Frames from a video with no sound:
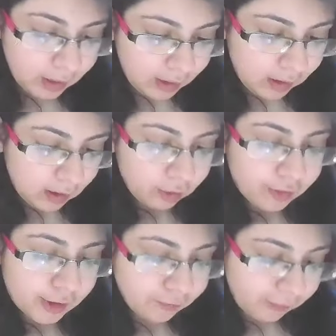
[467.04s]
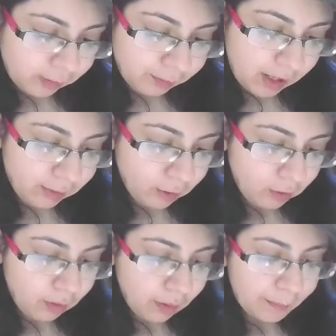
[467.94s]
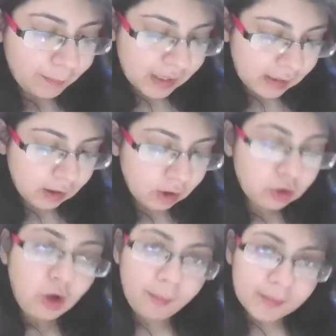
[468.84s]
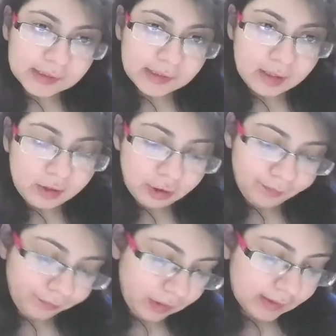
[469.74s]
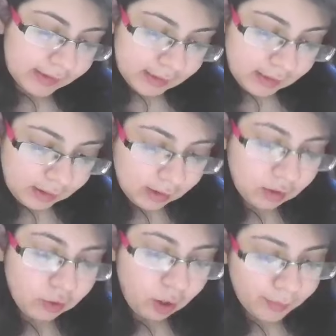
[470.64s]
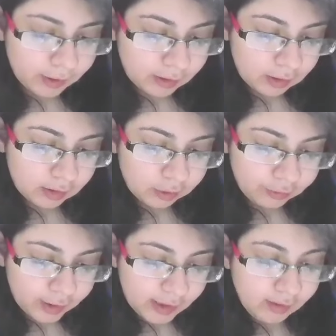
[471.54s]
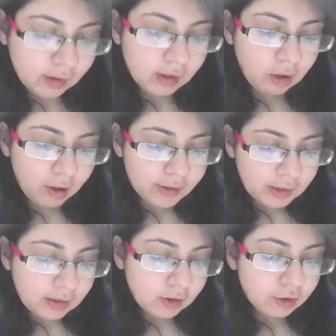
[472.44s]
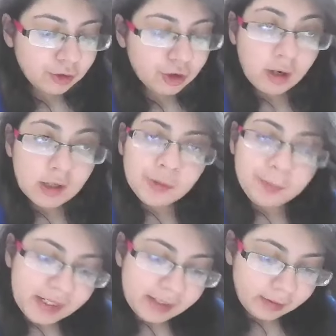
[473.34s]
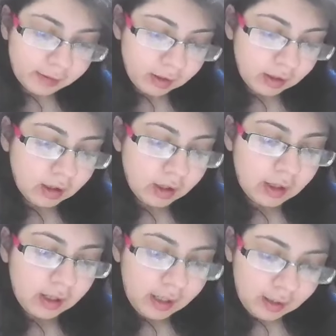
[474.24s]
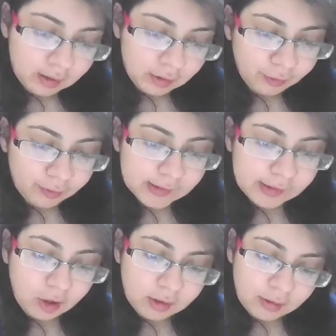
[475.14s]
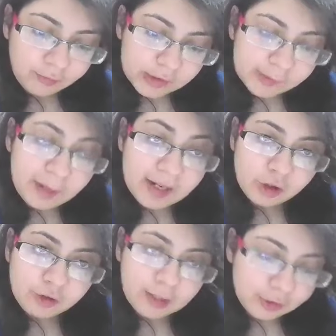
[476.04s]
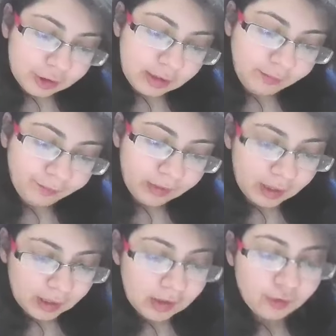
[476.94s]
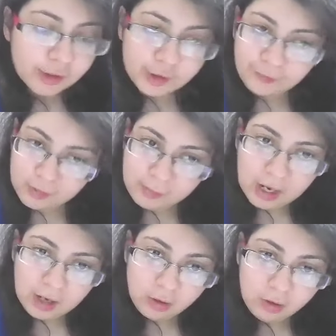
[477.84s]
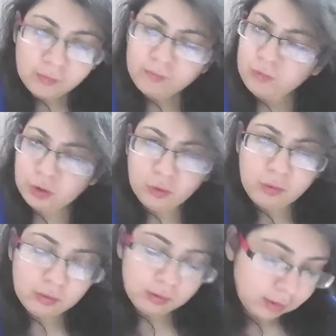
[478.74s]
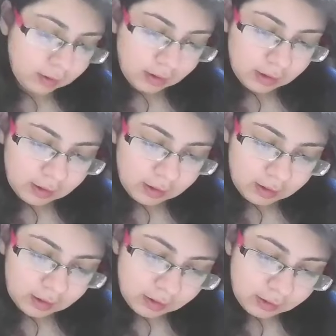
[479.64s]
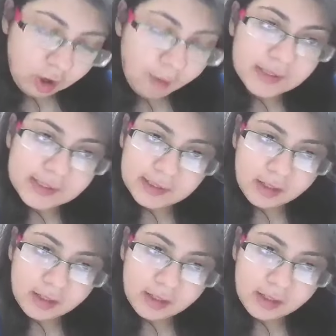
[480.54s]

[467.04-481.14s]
A, Christopher Marlowe. B, Thomas Kidd. C, Robert Greene. Or D, George Peele. Who is the author of the Spanish tragedy? A, Christopher Marlowe. No. Thomas